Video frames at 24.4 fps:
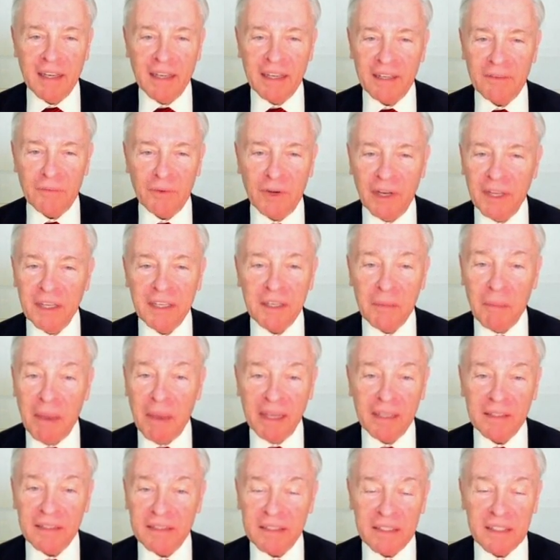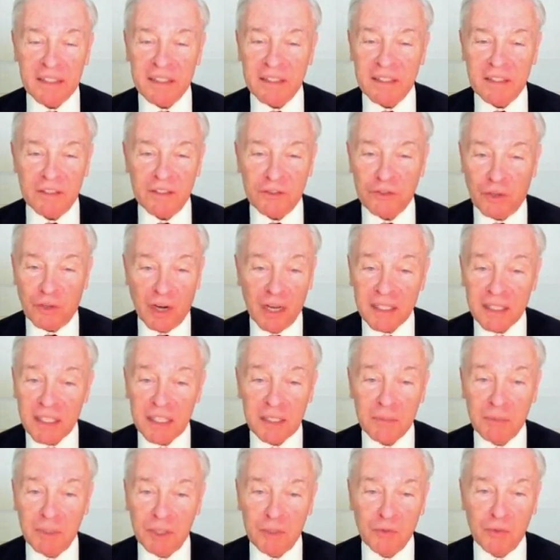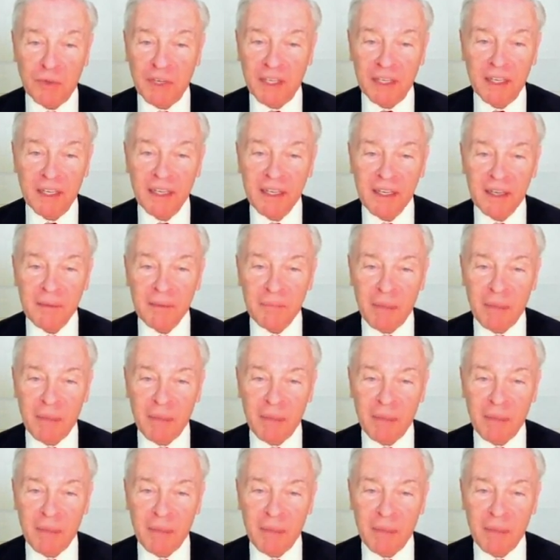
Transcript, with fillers: it really demands trust between